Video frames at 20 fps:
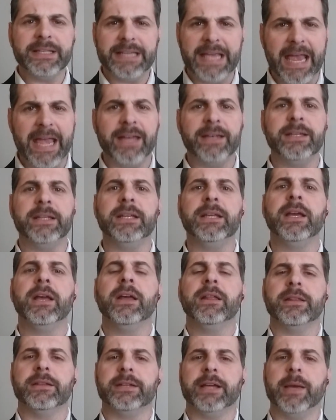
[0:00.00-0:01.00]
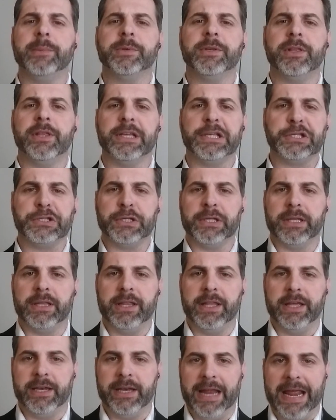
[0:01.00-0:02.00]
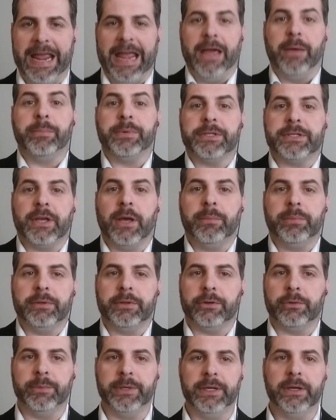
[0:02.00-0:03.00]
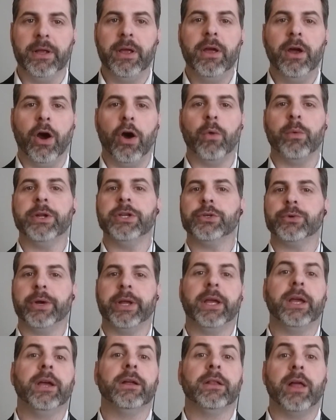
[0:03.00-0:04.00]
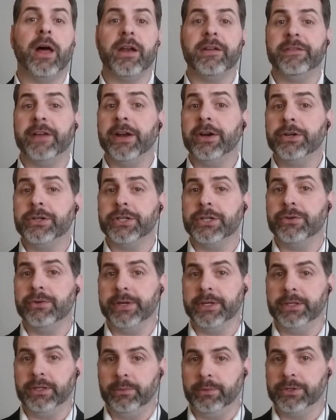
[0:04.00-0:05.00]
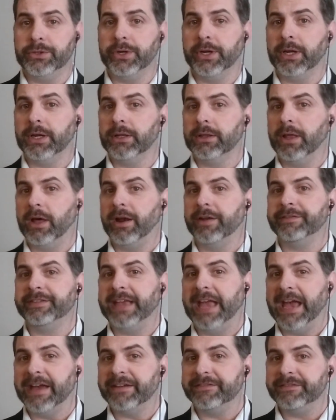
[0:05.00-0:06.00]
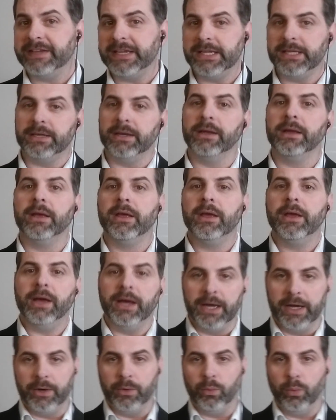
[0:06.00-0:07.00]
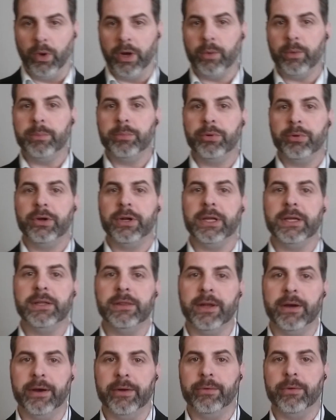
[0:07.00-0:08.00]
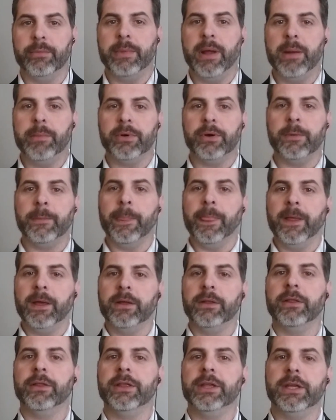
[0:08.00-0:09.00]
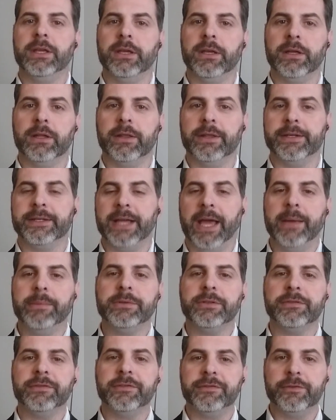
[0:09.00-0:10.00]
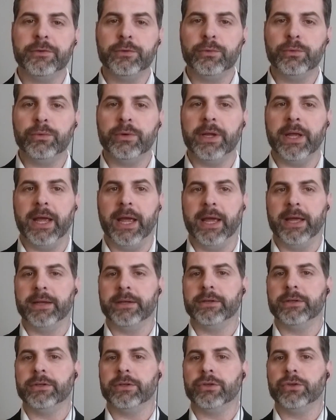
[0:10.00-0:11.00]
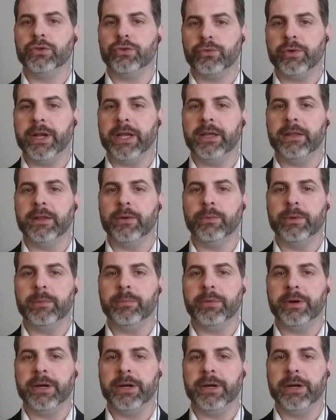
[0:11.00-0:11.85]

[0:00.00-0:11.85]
candy? The types of things that amp us up a little bit. Are we drinking a lot of energy drinks? Are we drinking a lot of caffeine? What are we putting in there? And remember, the types of food and drink that we